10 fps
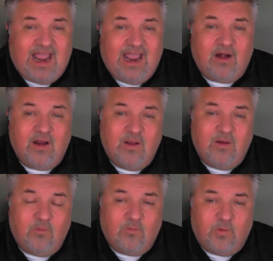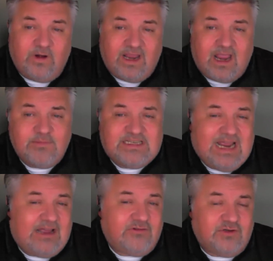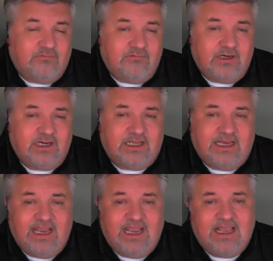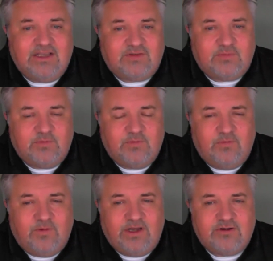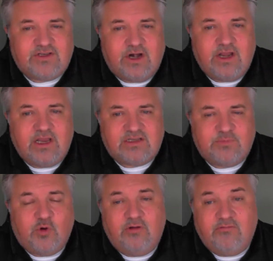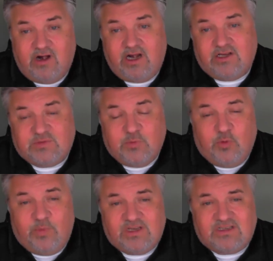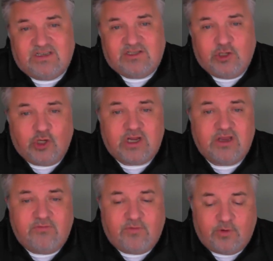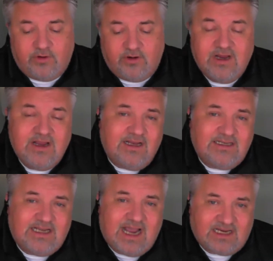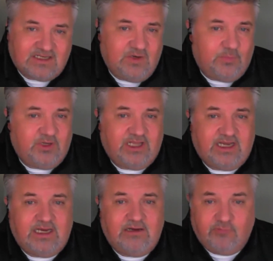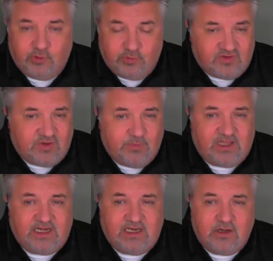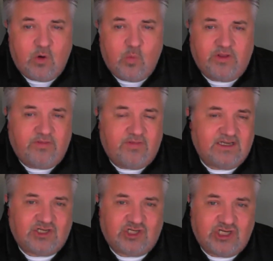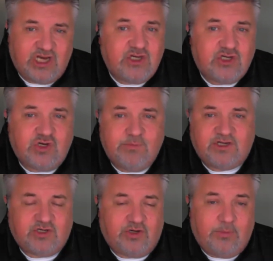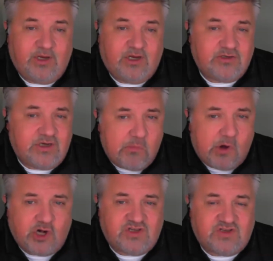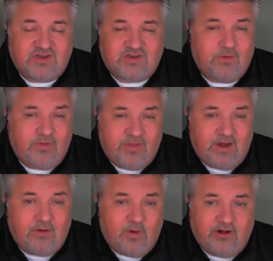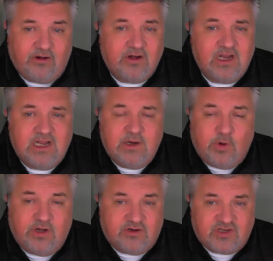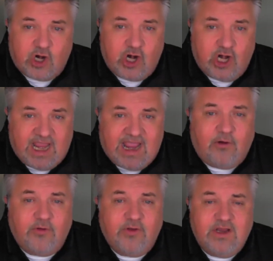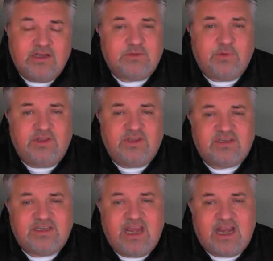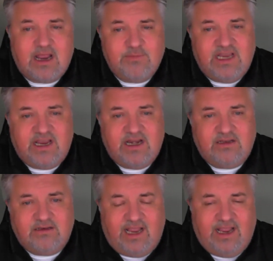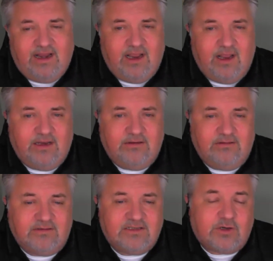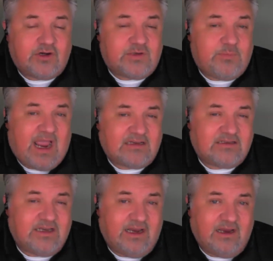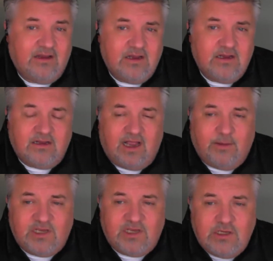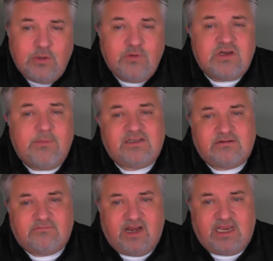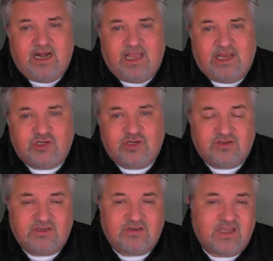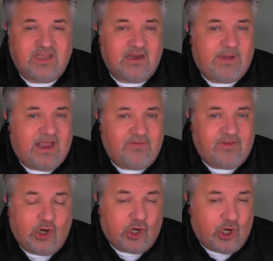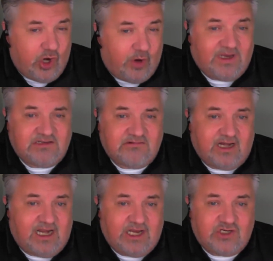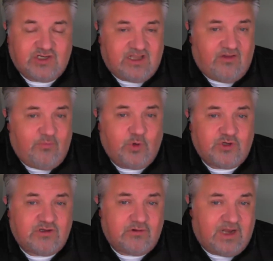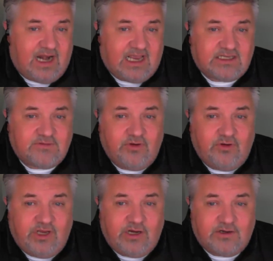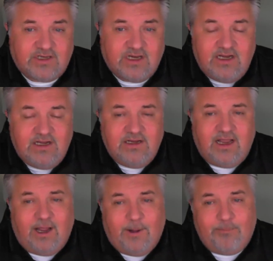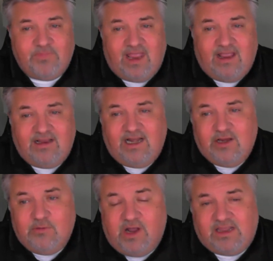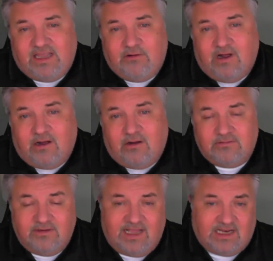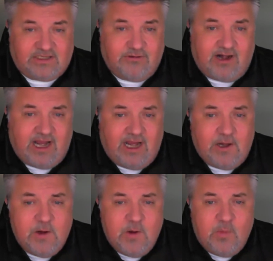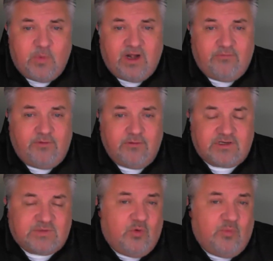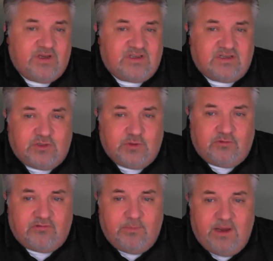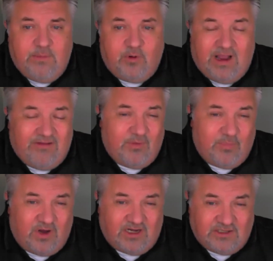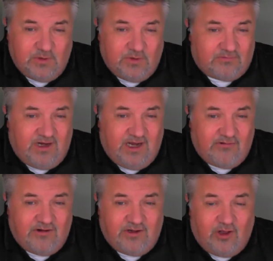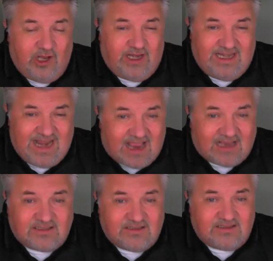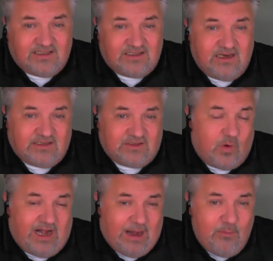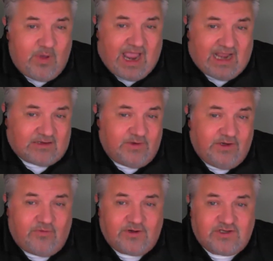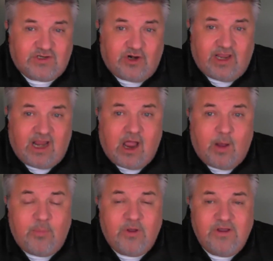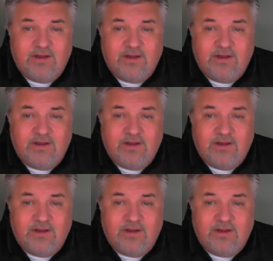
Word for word: And what it comes down to really is when you're starting a small and running a small business, you're looking for tax stability, rule stability. You don't want things to change too much on you because your margins are so thin when you're when you're starting out. So when the state comes in and and starts passing um, huge amounts of regulations, just think about the ergonomics regulations they've pushed through in the last few years. Um, and you might think, well, that's great. But if you're a small business of two or three people, having to buy two or three hundred dollar desks is is quite an impact when you're first starting up.